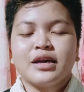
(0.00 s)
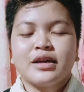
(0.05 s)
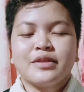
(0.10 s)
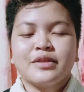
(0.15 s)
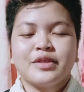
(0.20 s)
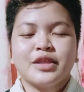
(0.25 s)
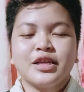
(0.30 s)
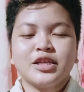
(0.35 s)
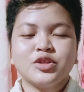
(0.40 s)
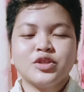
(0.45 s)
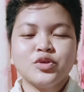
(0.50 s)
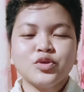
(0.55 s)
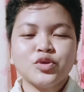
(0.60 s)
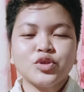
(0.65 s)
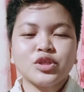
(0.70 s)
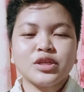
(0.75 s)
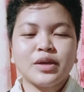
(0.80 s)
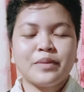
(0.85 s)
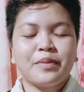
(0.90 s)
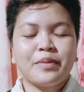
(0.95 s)
The news
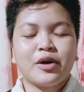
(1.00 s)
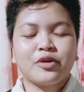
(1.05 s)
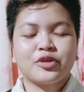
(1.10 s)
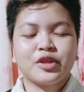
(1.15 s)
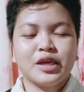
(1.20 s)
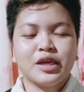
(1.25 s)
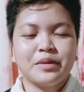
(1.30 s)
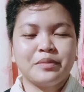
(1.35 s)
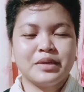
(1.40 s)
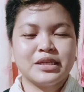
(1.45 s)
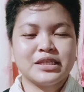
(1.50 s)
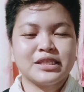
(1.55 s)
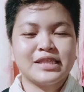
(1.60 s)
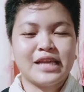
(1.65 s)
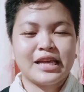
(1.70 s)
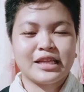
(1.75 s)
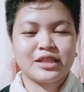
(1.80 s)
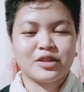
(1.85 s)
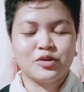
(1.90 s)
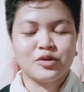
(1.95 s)
about him is
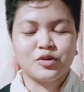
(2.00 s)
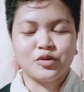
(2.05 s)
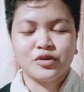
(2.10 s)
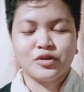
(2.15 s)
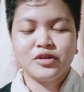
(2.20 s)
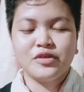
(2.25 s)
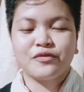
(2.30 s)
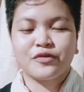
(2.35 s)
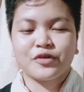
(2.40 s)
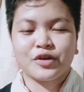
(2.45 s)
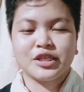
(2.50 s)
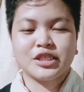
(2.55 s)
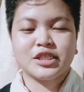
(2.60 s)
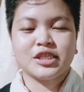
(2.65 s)
not good for his